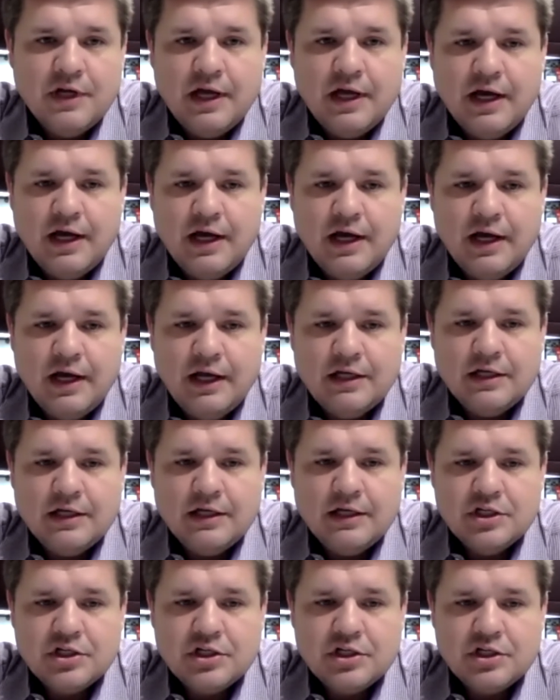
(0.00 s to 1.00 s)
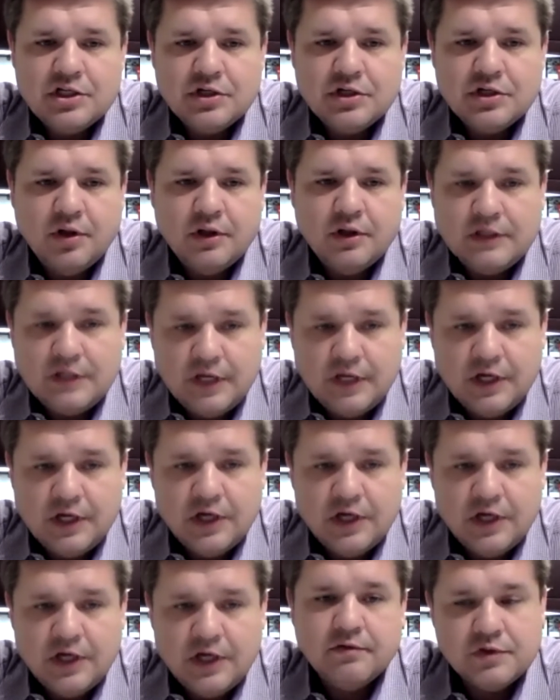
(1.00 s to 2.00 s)
an additional
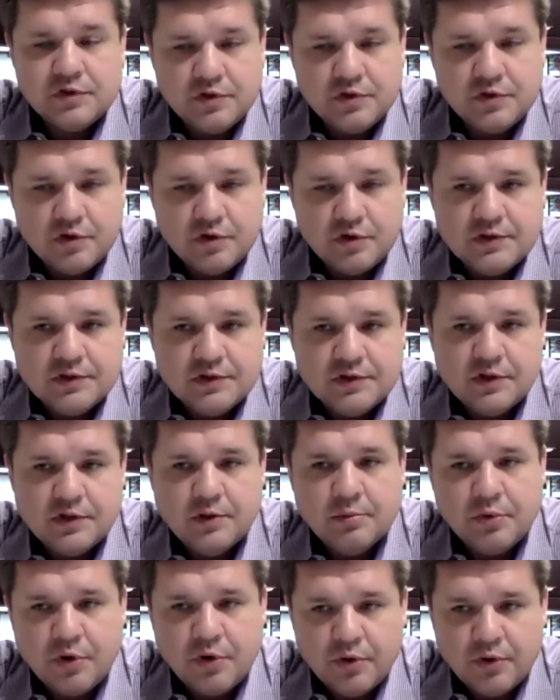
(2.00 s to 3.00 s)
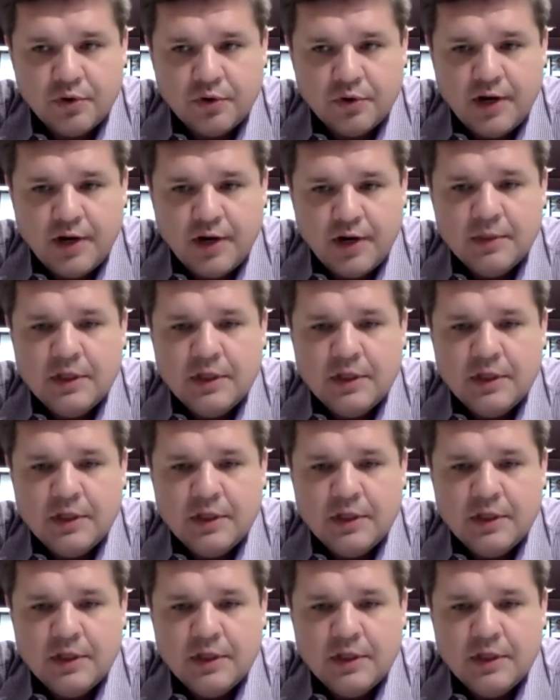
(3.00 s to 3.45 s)
year of service in the program.